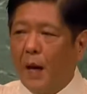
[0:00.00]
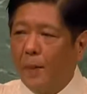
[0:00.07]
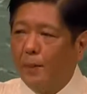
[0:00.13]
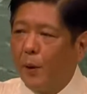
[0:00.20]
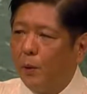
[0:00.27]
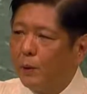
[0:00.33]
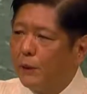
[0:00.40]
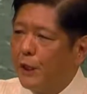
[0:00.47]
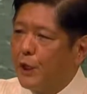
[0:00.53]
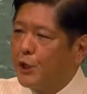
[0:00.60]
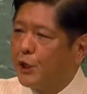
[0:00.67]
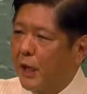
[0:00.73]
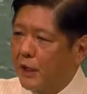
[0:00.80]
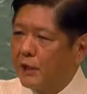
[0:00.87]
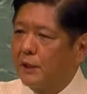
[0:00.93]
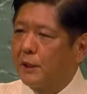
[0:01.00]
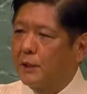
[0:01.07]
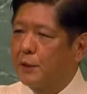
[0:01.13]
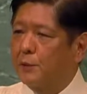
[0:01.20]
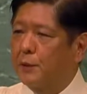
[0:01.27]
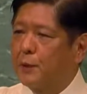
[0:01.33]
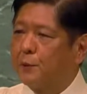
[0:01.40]
upholding
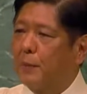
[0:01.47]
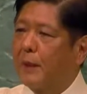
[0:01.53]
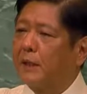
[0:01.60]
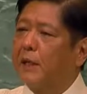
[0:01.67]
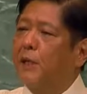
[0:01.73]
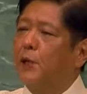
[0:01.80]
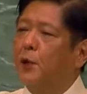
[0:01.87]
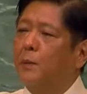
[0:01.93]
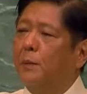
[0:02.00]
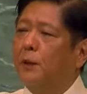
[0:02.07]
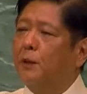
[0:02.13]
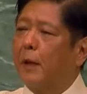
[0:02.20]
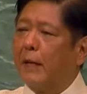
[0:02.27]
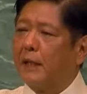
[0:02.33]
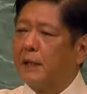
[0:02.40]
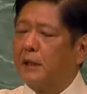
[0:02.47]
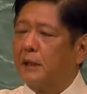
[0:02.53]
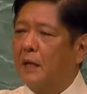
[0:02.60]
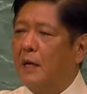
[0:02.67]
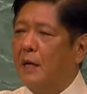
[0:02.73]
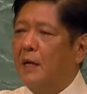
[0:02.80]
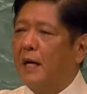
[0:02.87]
justice, respecting human
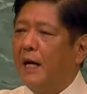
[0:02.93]
rights,